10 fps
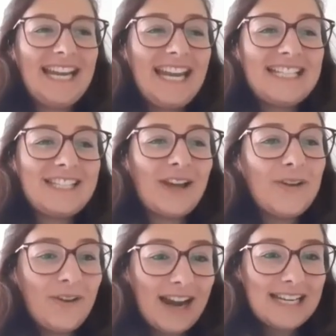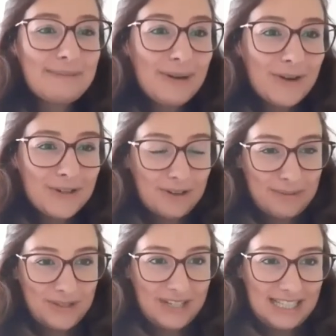It's so great to be on Shrub
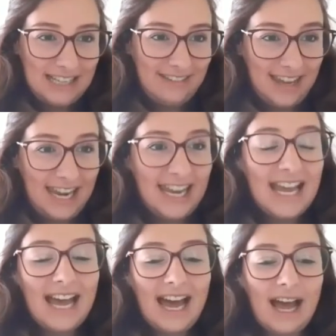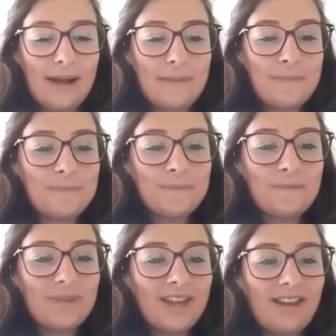Street TV.
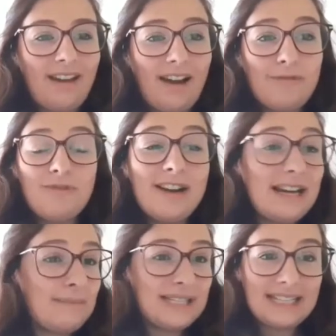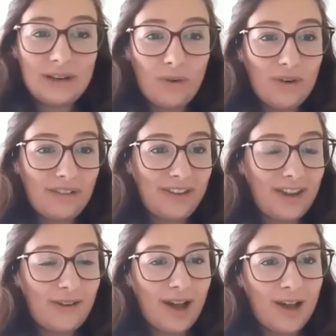I'm really missing all of
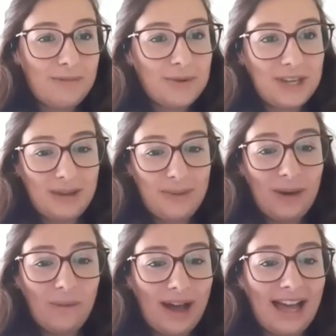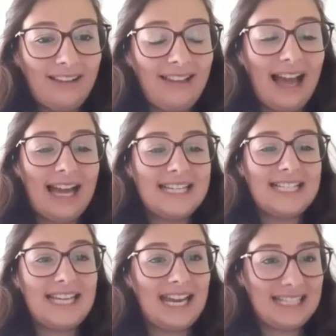you. I hope you're keeping well and
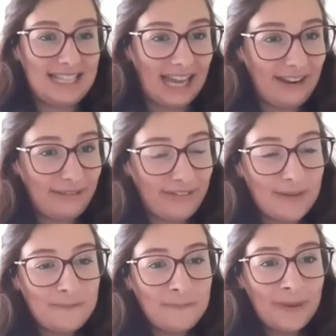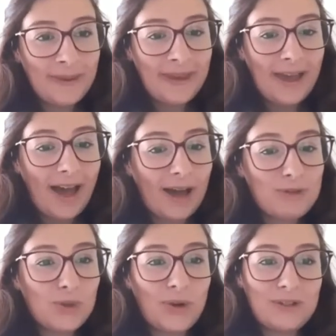staying safe. I'm
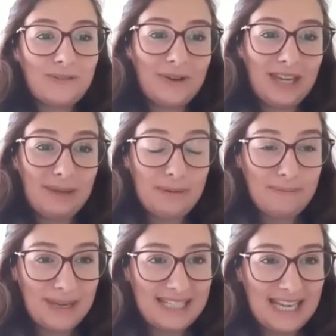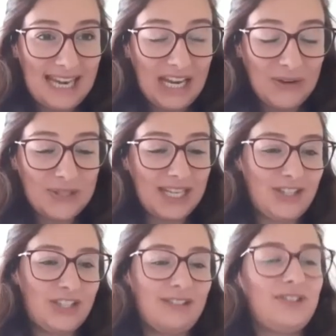sure lots of you are keeping busy. Your
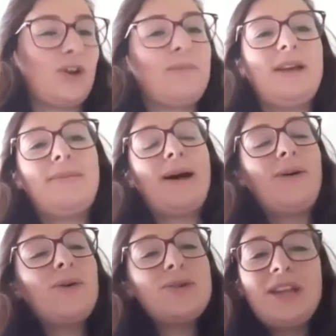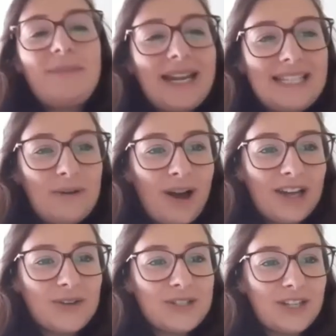teachers have told me about all the amazing
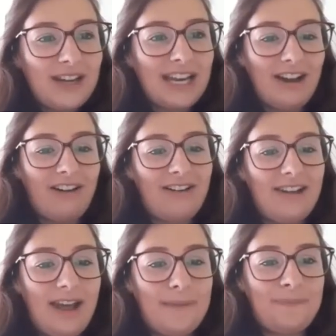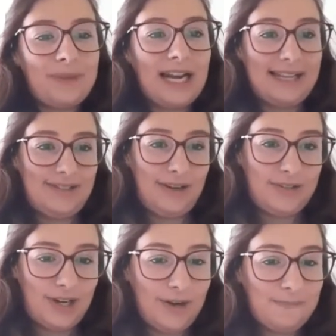work you're doing on Class
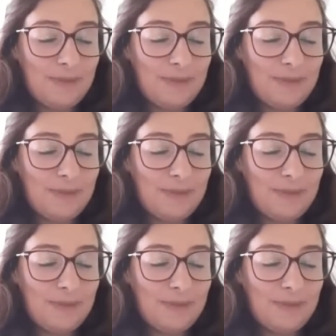Dojo.